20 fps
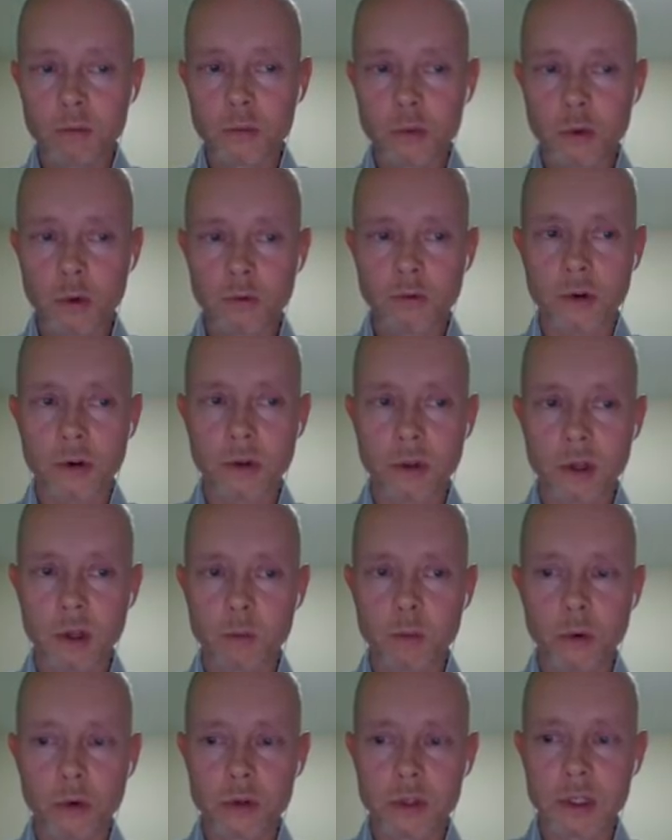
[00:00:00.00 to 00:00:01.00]
So far I
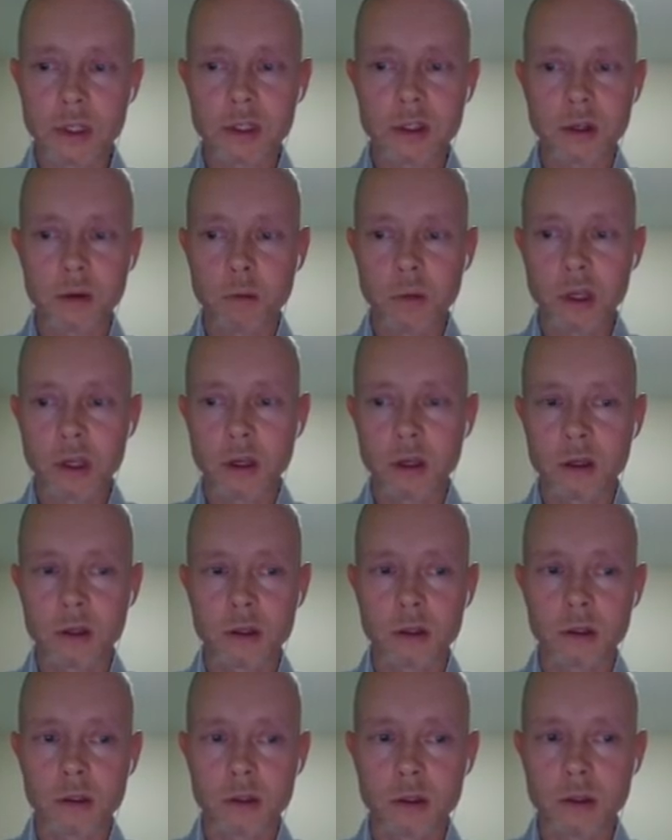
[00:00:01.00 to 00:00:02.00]
think both sides are
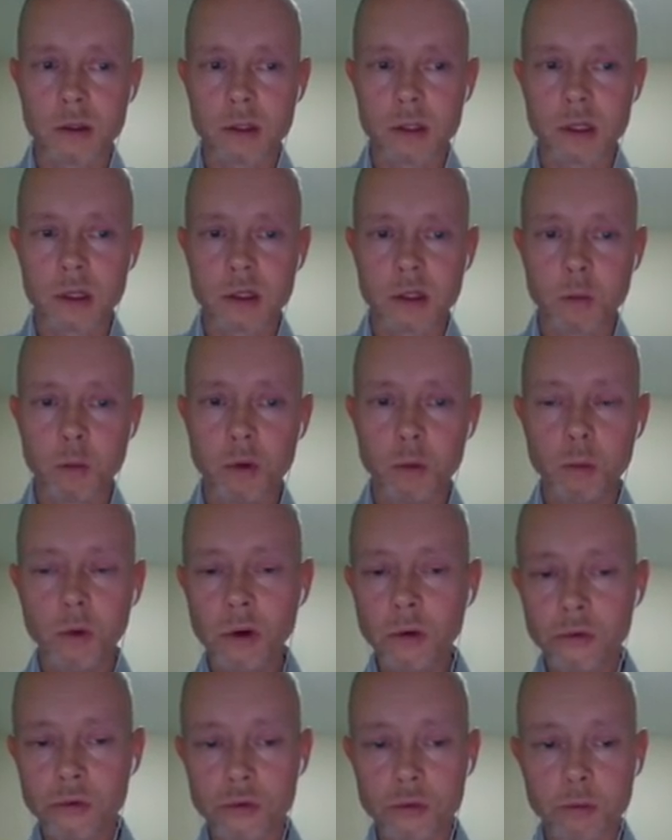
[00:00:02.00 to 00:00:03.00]
making just sensible
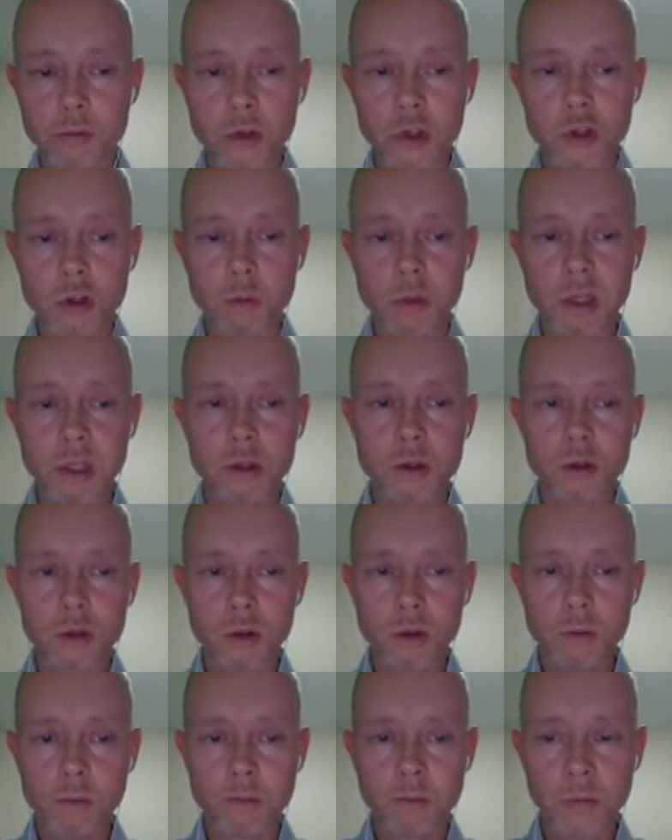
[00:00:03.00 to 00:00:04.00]
moves. Bishop
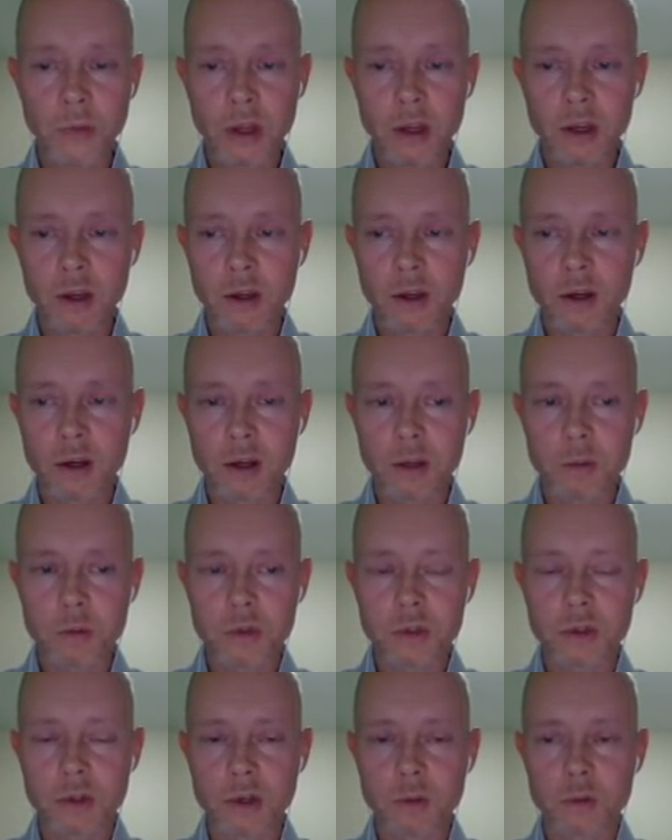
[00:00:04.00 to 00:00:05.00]
e2,
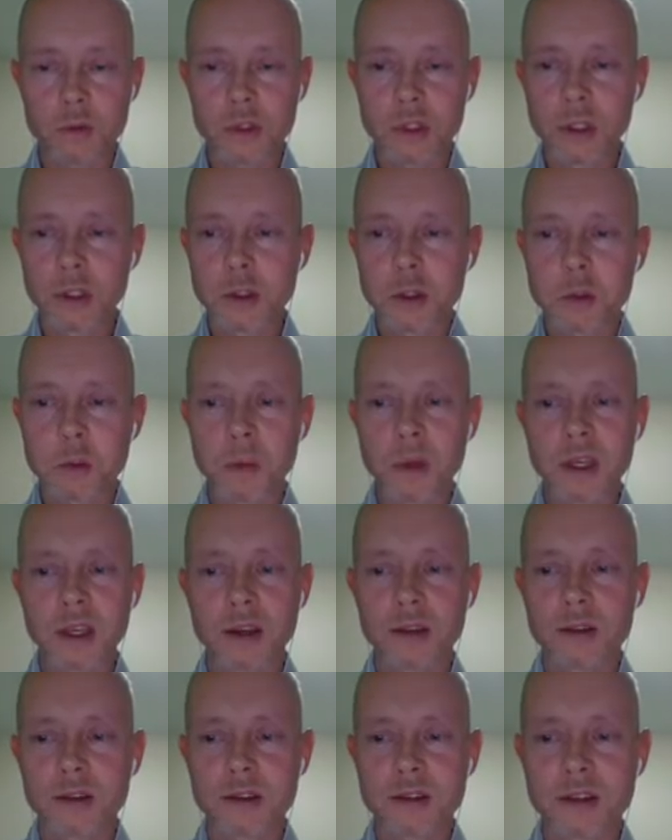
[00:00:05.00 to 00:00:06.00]
I'm still just
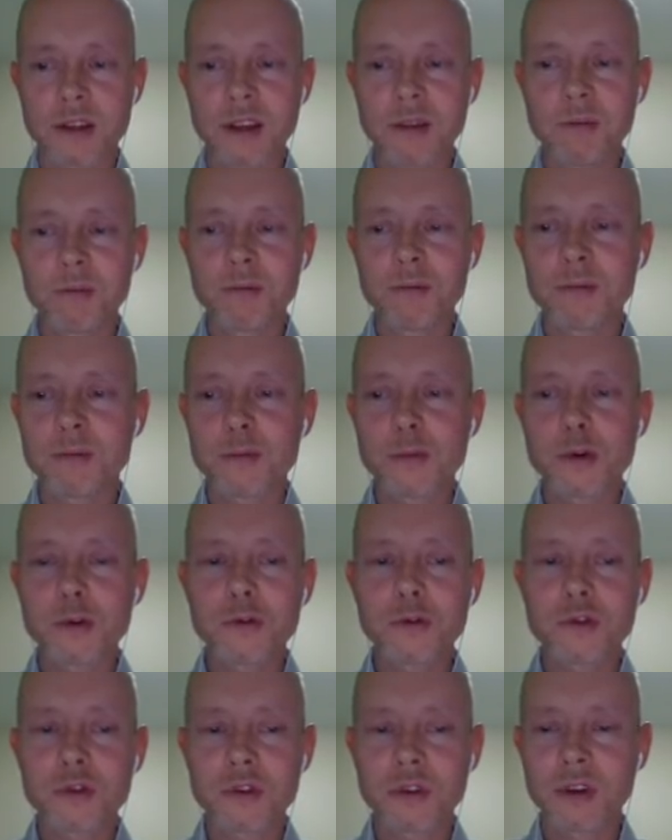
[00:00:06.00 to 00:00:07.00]
making the same
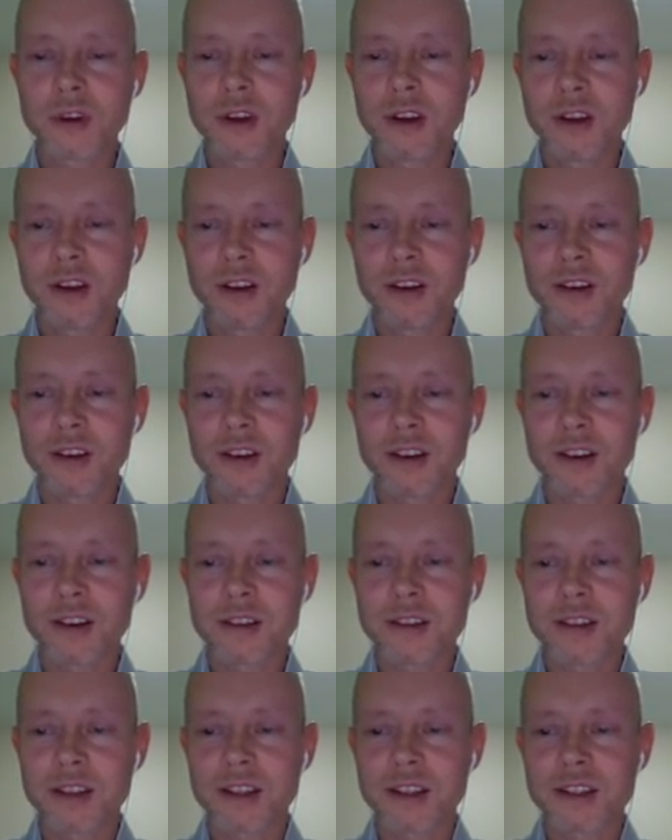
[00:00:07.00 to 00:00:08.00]
moves
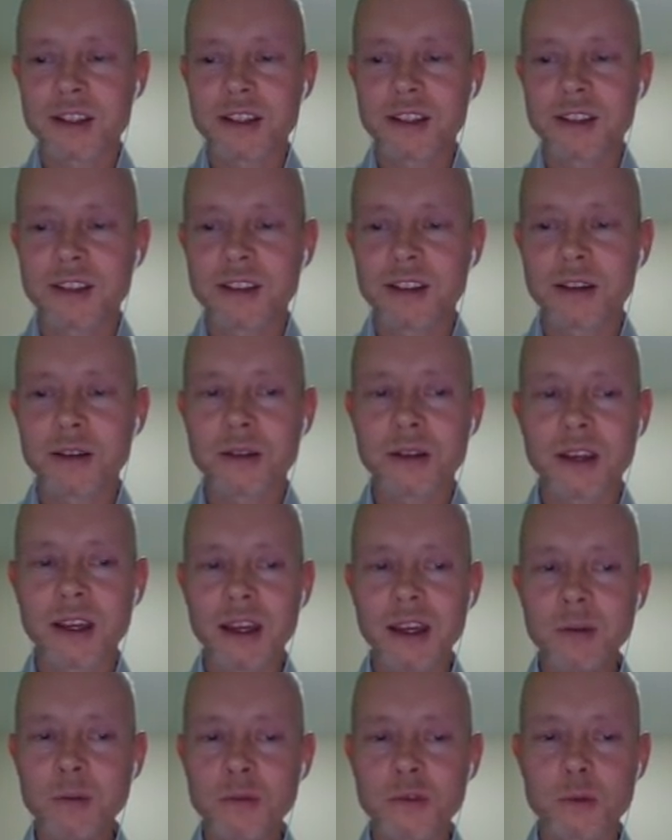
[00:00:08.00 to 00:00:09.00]
as in the other
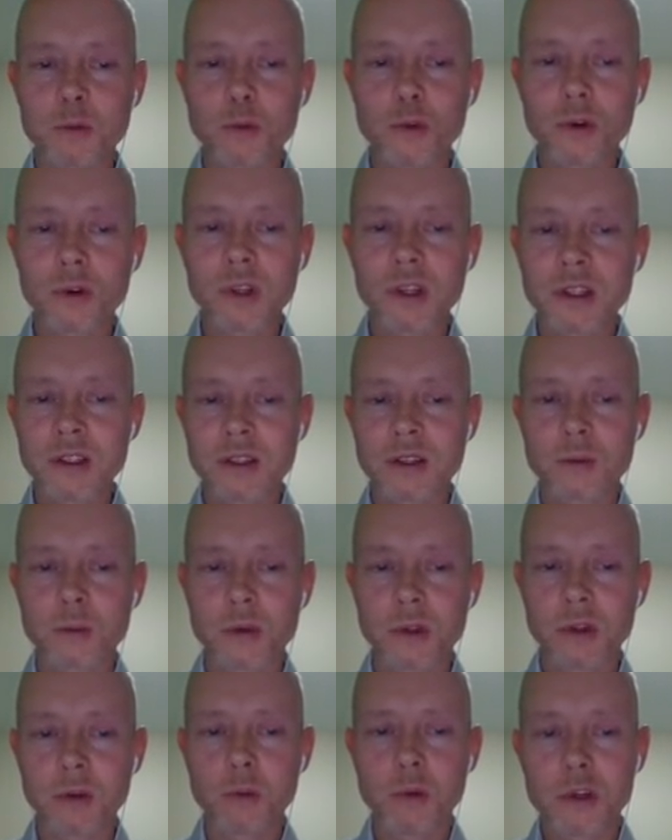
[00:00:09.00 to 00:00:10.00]
games, more or less,
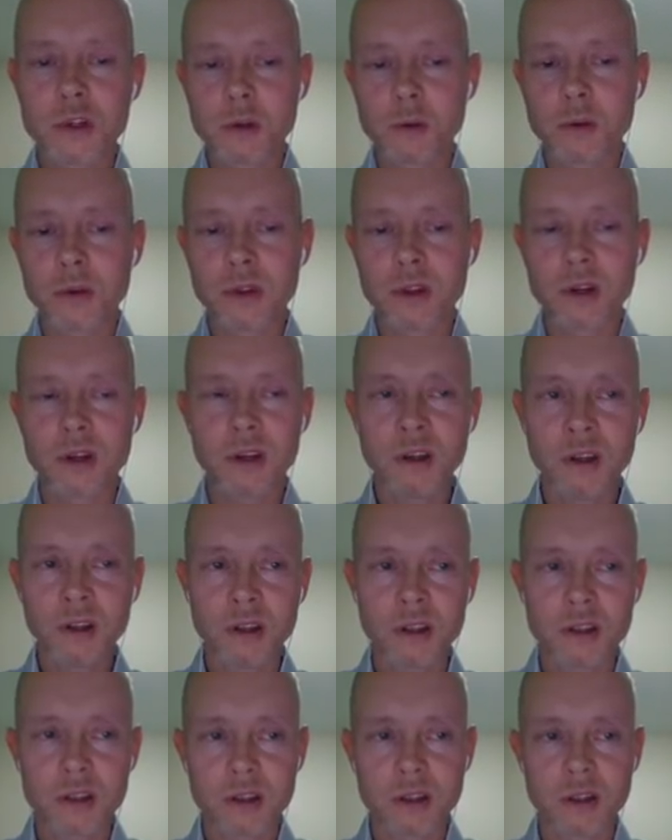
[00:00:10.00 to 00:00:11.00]
with the bishop and the
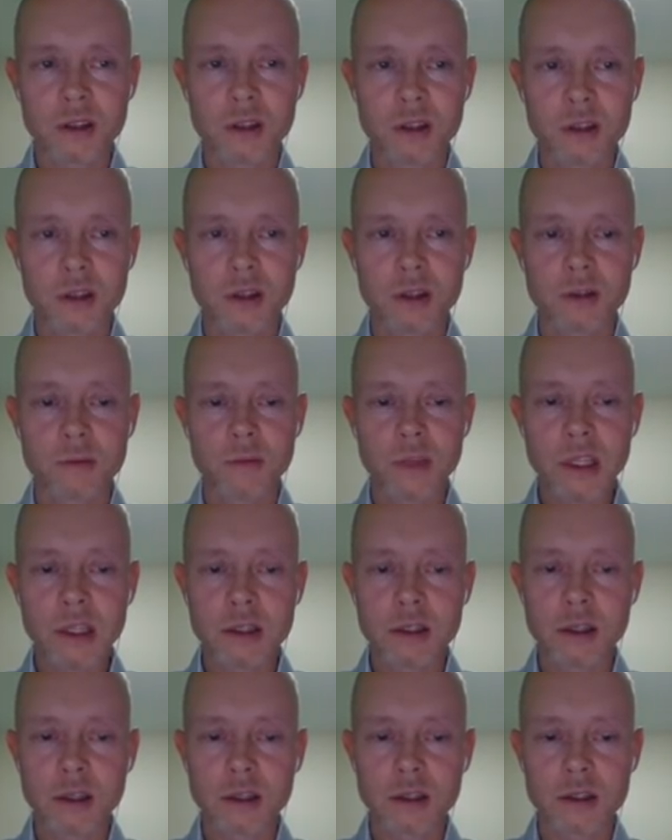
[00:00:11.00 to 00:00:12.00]
knight.
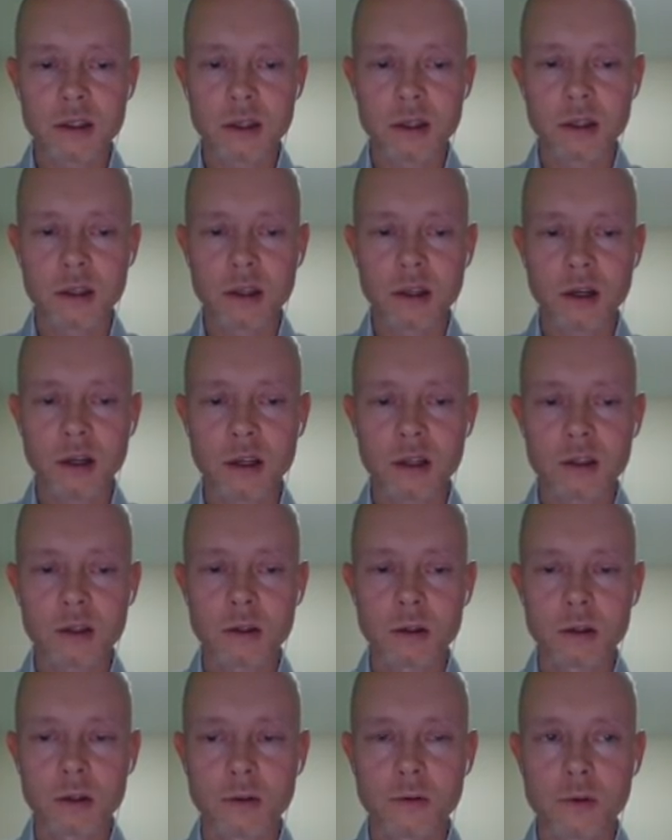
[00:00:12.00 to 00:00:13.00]
e6 and
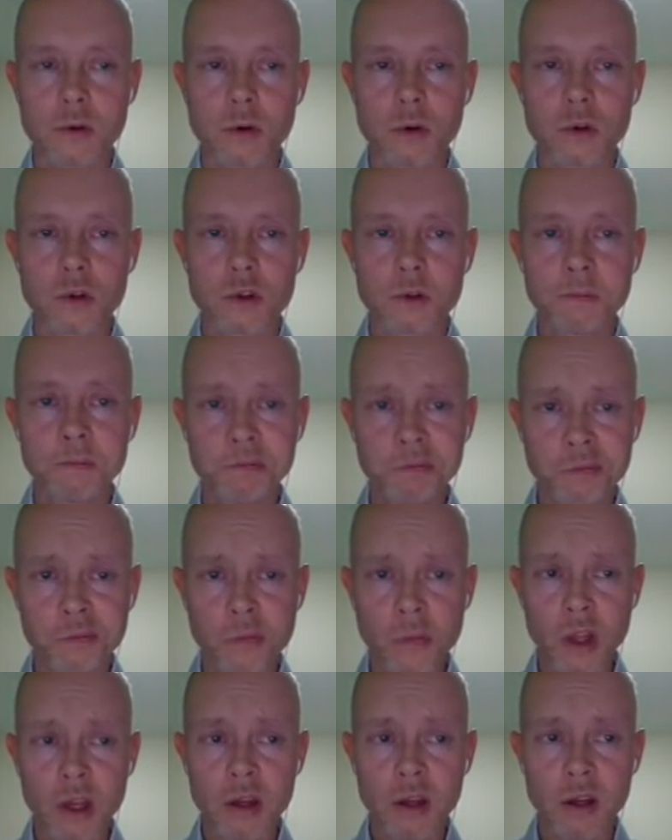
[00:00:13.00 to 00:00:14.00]
castles, of course.
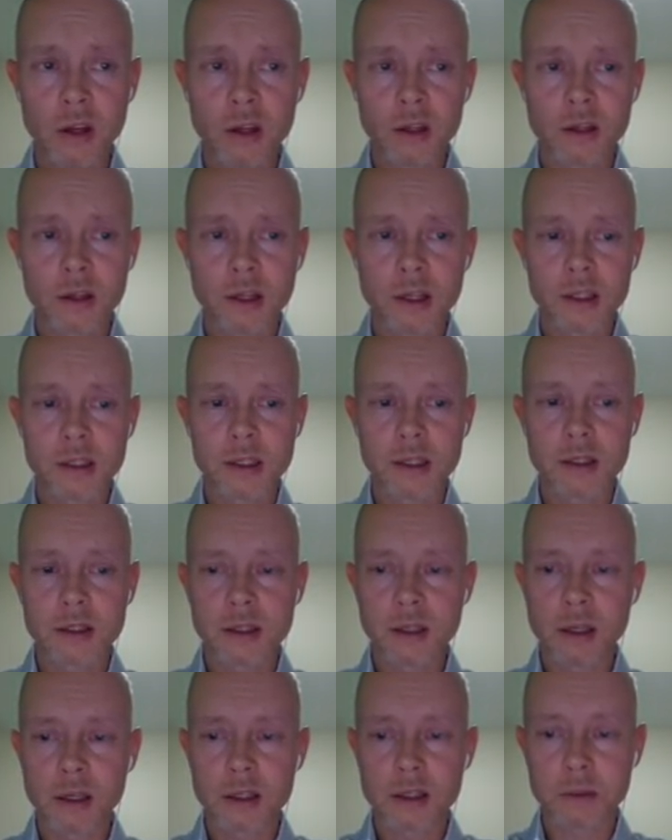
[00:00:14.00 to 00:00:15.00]
Knight
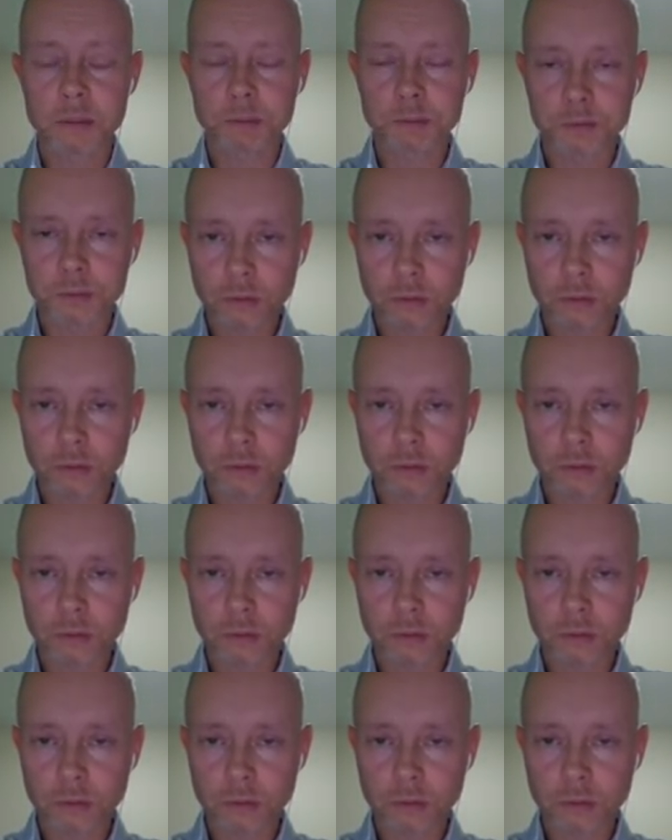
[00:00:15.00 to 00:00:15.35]
c6,